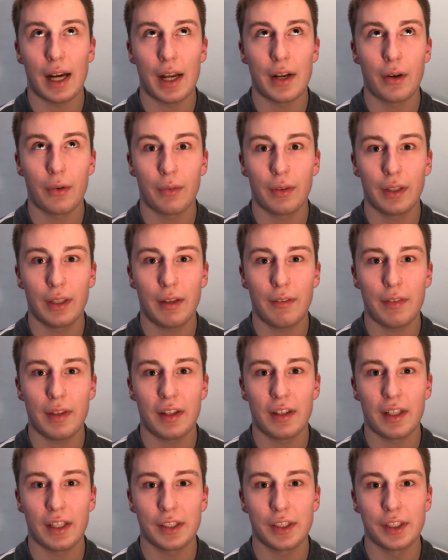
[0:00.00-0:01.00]
I don't really have the
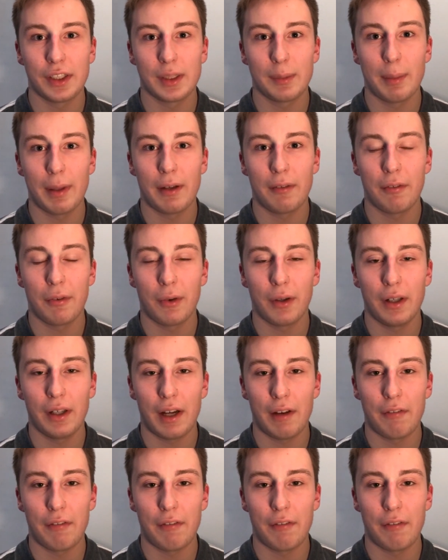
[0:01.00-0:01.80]
attention span for it.